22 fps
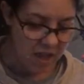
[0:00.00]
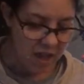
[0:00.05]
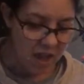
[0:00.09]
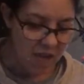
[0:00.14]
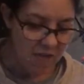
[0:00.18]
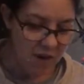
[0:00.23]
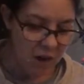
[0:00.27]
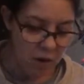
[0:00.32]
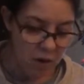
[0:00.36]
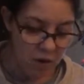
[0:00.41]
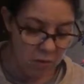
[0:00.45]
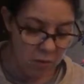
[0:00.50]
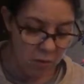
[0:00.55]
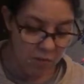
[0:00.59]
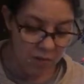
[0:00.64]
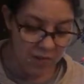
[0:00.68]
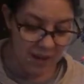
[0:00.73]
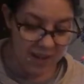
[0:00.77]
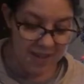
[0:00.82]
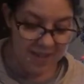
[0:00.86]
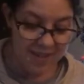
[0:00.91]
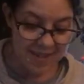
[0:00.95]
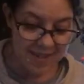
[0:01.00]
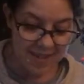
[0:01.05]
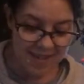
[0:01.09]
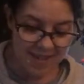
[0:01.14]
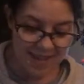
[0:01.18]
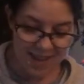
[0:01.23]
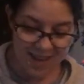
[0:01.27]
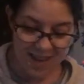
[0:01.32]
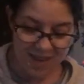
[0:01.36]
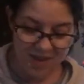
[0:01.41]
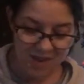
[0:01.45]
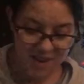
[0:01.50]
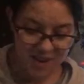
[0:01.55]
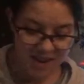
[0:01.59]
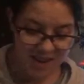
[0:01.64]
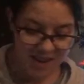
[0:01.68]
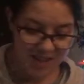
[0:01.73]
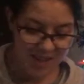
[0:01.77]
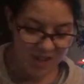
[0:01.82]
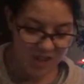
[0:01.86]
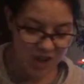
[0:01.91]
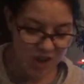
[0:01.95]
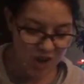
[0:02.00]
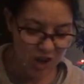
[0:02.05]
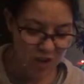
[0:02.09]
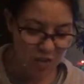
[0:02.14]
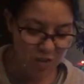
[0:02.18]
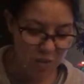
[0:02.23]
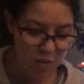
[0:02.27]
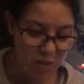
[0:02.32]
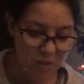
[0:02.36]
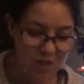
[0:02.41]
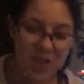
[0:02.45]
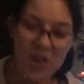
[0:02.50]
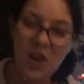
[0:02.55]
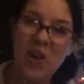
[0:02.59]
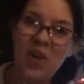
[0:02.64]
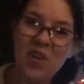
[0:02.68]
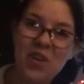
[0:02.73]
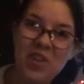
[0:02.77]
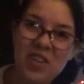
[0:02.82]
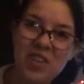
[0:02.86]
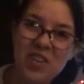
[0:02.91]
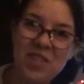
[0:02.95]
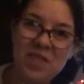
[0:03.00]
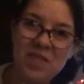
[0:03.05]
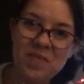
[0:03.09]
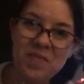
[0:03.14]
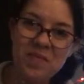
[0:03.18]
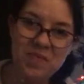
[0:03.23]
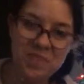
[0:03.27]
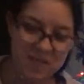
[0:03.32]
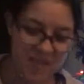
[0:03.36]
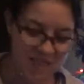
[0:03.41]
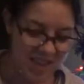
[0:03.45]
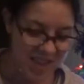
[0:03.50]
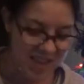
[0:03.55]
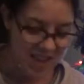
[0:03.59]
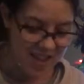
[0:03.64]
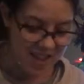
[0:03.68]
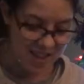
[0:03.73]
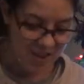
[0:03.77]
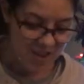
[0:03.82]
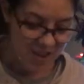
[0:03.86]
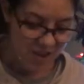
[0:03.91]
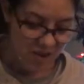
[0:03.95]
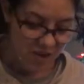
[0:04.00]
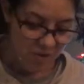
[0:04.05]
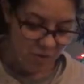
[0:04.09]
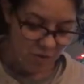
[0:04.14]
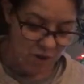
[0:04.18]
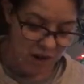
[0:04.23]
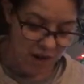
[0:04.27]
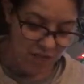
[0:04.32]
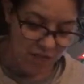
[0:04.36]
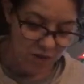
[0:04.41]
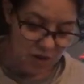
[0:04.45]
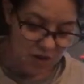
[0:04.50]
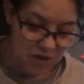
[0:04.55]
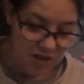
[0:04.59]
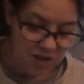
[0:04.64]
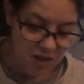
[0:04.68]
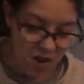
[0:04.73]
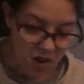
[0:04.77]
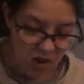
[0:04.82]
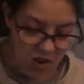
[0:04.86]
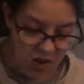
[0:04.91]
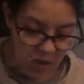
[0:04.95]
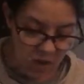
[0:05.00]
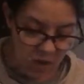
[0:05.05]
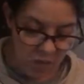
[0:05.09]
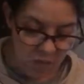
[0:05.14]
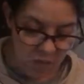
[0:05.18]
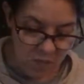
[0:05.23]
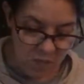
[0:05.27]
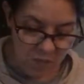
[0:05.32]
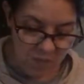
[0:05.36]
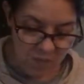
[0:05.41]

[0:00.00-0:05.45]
A veritable feast, he said. His good humor returned. When I first saw you,